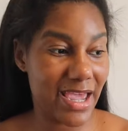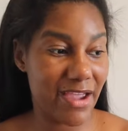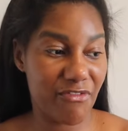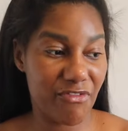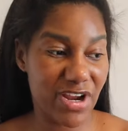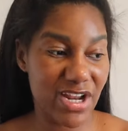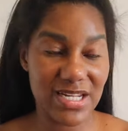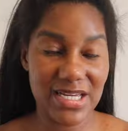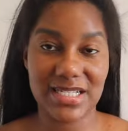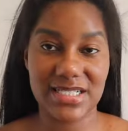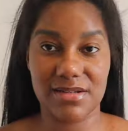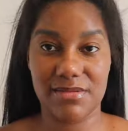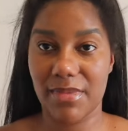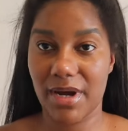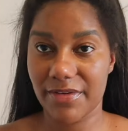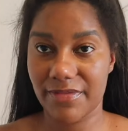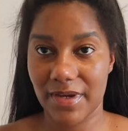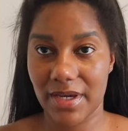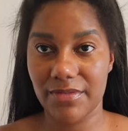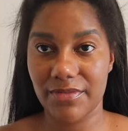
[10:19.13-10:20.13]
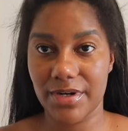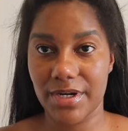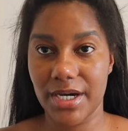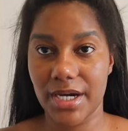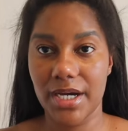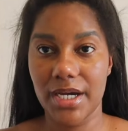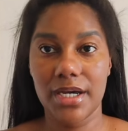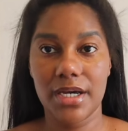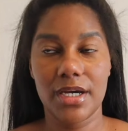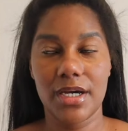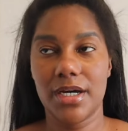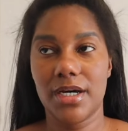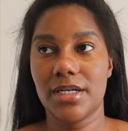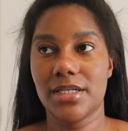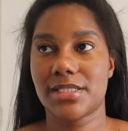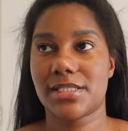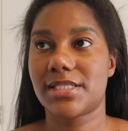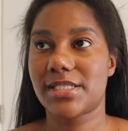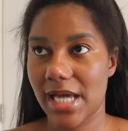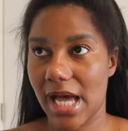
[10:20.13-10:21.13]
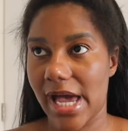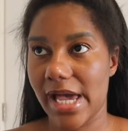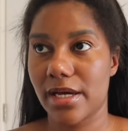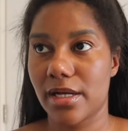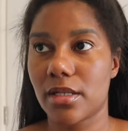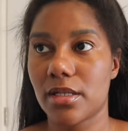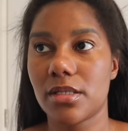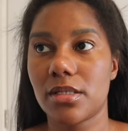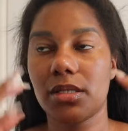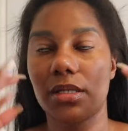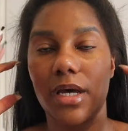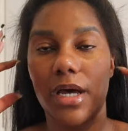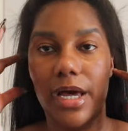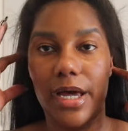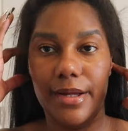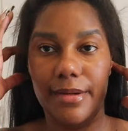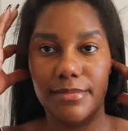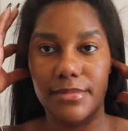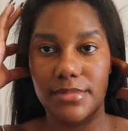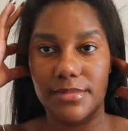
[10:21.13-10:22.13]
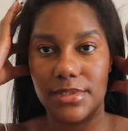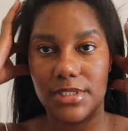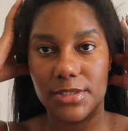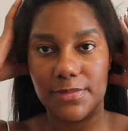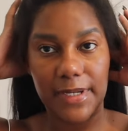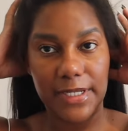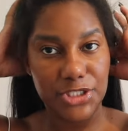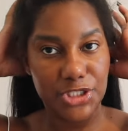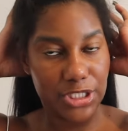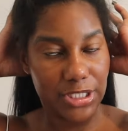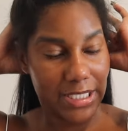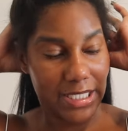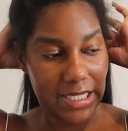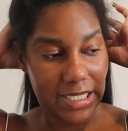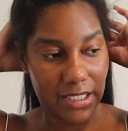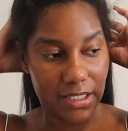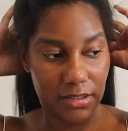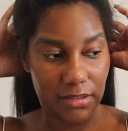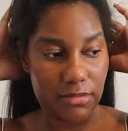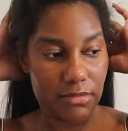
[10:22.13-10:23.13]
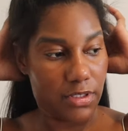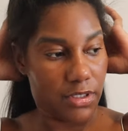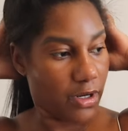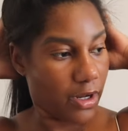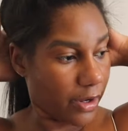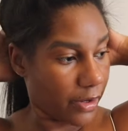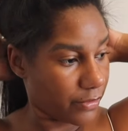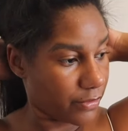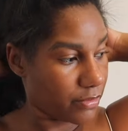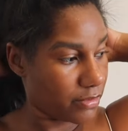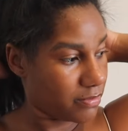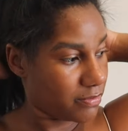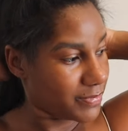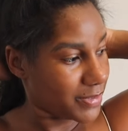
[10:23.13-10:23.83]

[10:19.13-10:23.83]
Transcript: It really isn't my favorite style, especially, you know,